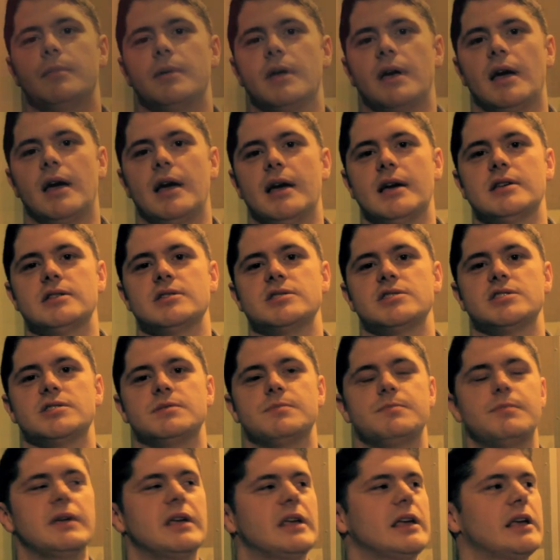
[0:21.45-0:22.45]
as
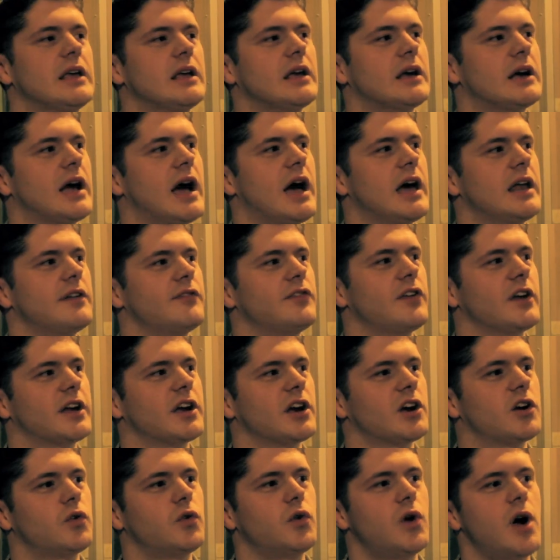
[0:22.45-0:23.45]
being kind of
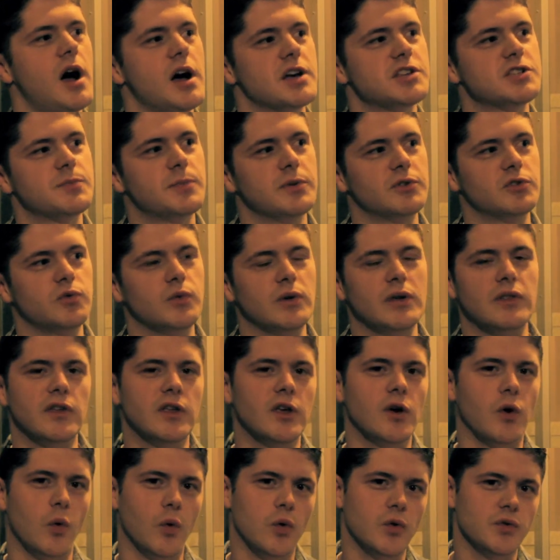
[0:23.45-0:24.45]
like a cross between
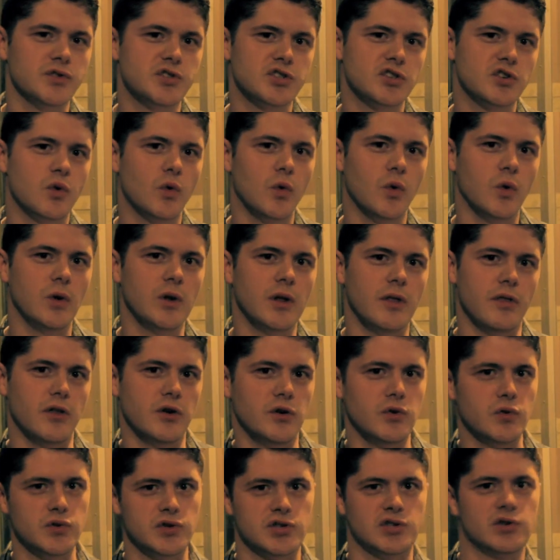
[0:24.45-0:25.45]
the old school and
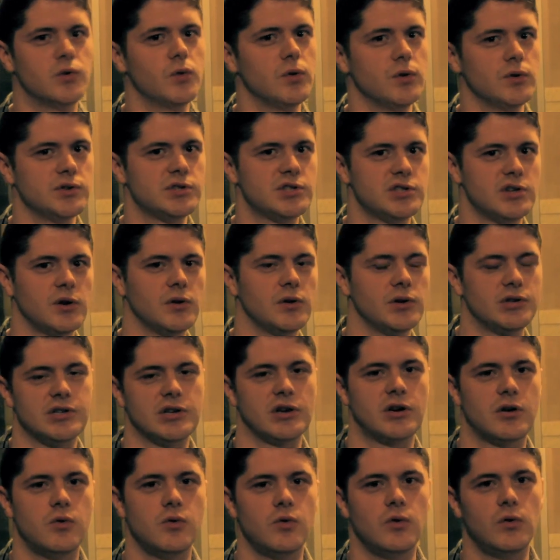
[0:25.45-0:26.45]
the new school, so it's
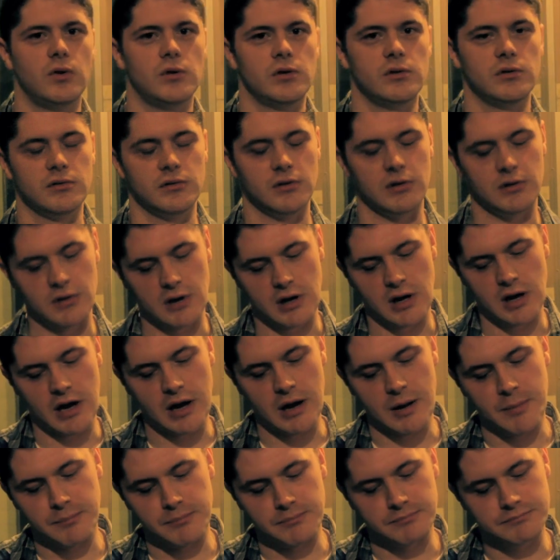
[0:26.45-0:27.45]
a cool
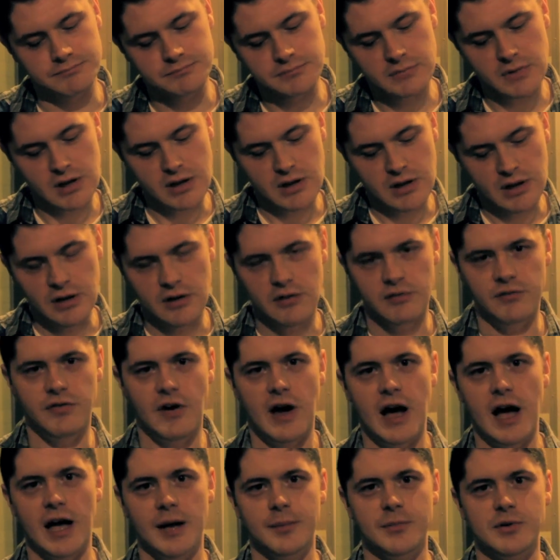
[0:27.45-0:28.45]
um,
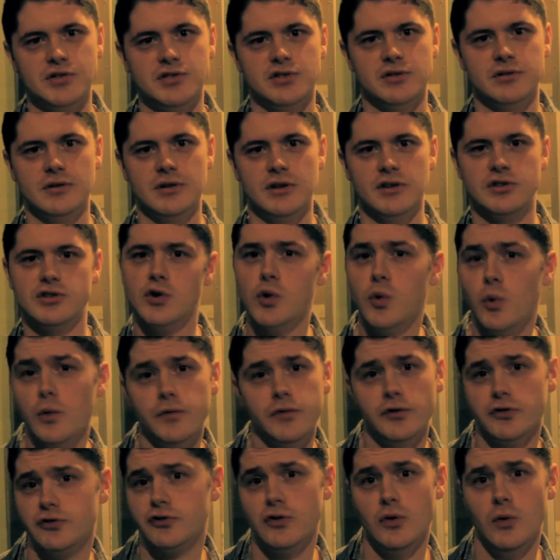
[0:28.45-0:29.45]
vibe. It's it's cool
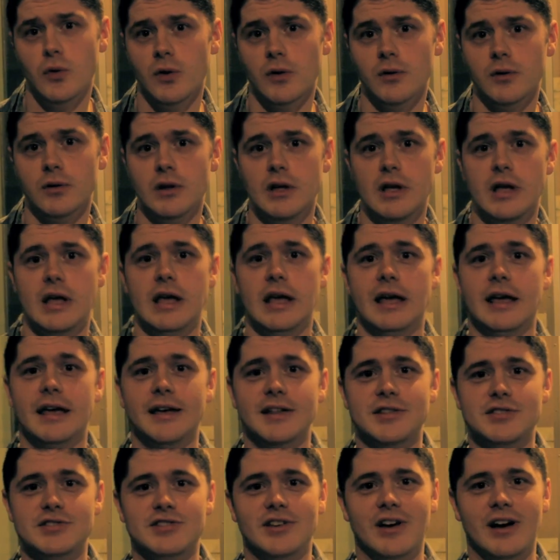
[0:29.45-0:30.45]
for school.
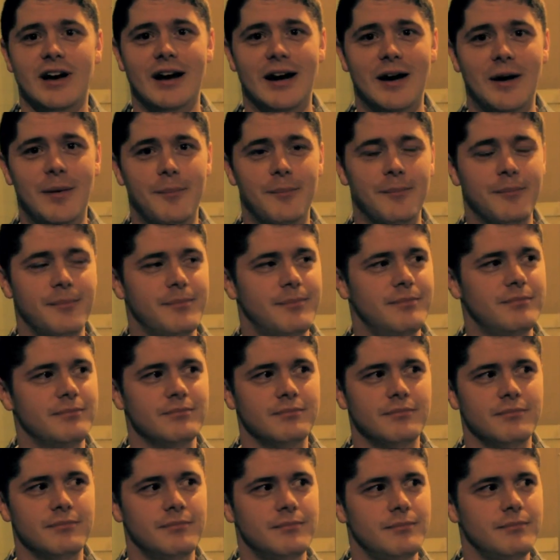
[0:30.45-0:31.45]
It's um
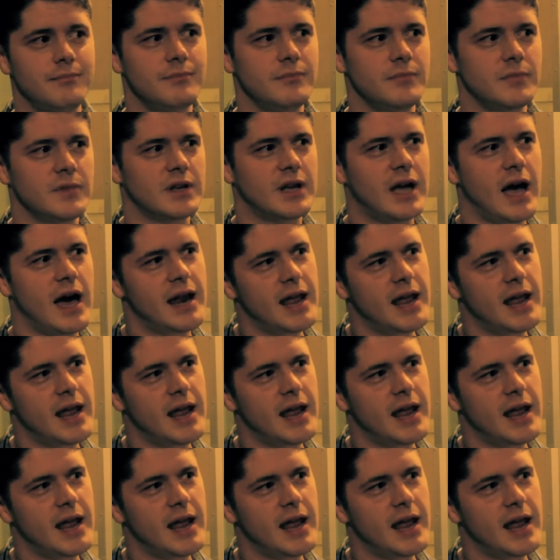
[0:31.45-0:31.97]
kind